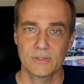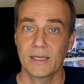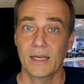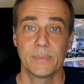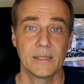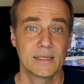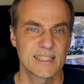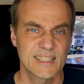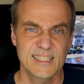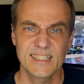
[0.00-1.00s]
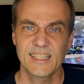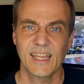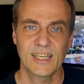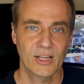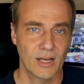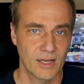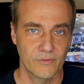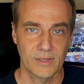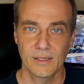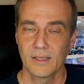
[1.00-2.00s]
You got to be consistent and
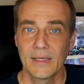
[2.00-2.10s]
confident.